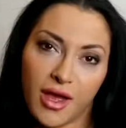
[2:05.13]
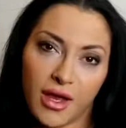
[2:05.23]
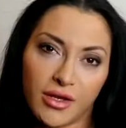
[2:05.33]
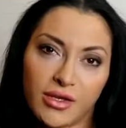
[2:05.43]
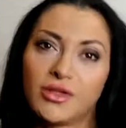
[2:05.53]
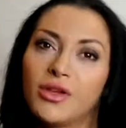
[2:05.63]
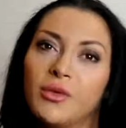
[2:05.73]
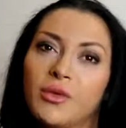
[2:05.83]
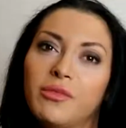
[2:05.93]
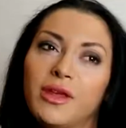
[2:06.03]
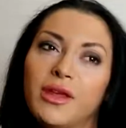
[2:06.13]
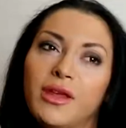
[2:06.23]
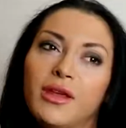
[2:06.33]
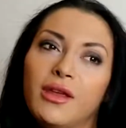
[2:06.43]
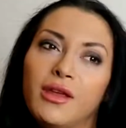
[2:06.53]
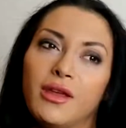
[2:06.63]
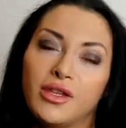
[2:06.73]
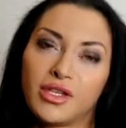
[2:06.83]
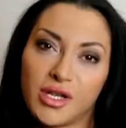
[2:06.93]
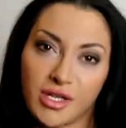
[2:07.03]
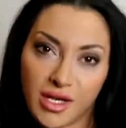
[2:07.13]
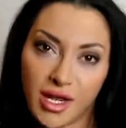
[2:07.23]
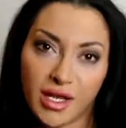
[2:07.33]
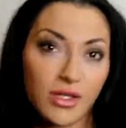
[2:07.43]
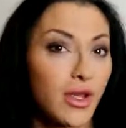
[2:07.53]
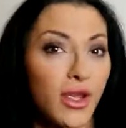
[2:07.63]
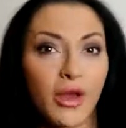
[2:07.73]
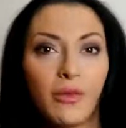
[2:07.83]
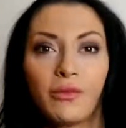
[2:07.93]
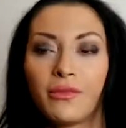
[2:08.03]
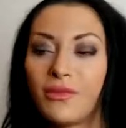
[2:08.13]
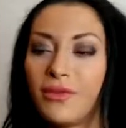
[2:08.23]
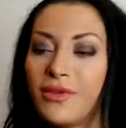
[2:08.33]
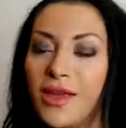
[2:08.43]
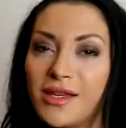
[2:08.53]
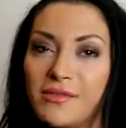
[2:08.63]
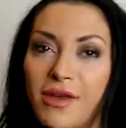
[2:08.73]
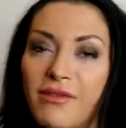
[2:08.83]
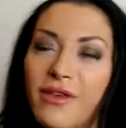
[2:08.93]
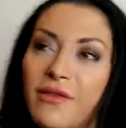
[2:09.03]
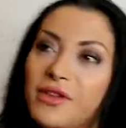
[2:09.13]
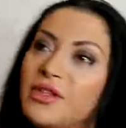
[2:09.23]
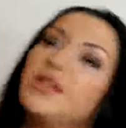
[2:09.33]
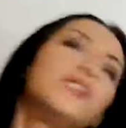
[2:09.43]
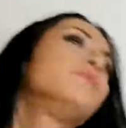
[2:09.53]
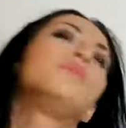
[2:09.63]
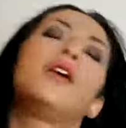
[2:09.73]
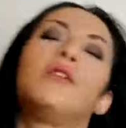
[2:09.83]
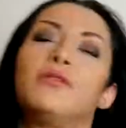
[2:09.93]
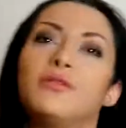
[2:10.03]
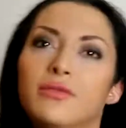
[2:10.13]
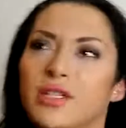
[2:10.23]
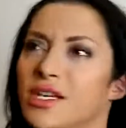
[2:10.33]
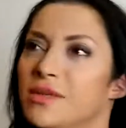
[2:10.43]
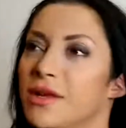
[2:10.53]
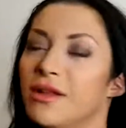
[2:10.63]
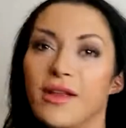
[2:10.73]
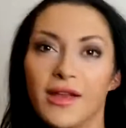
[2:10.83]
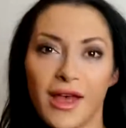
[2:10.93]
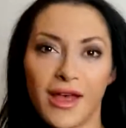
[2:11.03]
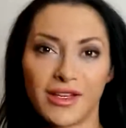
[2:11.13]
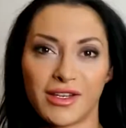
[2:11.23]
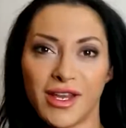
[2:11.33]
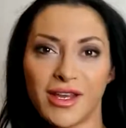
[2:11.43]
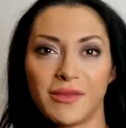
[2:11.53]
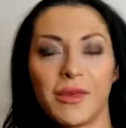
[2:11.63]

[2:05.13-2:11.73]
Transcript: And dessert would be a cheesecake. So there you go. That's my favourite cheat meal. But